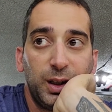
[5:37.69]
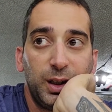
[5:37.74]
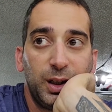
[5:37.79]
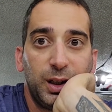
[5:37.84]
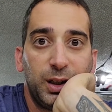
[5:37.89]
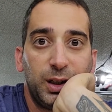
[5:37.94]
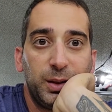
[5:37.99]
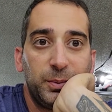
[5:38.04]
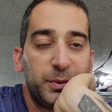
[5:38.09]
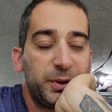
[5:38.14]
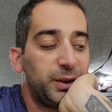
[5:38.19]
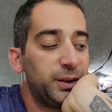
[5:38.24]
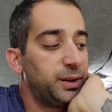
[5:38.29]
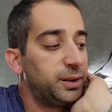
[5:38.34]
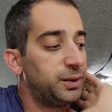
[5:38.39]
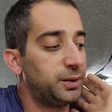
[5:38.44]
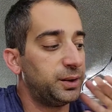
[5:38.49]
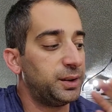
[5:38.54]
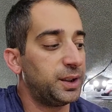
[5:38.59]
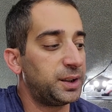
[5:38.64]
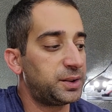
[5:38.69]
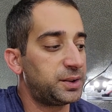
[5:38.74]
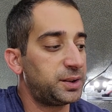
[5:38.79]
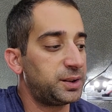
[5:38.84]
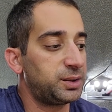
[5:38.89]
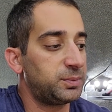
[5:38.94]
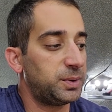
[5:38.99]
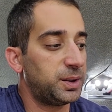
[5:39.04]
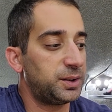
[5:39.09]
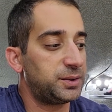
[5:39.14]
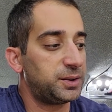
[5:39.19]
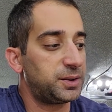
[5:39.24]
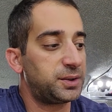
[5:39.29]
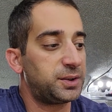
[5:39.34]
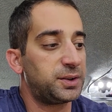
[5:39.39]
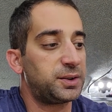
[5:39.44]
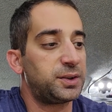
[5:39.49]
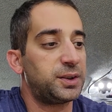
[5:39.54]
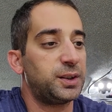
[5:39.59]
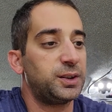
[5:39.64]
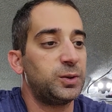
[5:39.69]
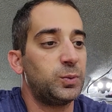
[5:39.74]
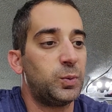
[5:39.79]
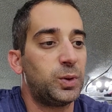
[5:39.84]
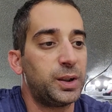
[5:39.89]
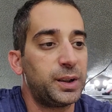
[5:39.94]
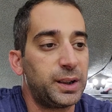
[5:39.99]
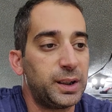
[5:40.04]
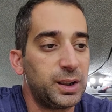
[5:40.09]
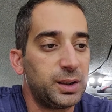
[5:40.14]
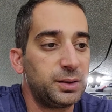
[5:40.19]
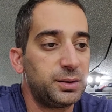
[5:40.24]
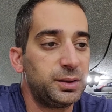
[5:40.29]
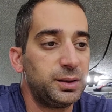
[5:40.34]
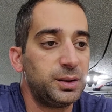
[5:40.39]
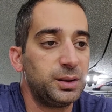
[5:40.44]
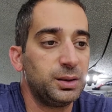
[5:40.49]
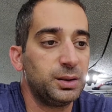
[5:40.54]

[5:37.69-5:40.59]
The nice thing about this is that you want to get the,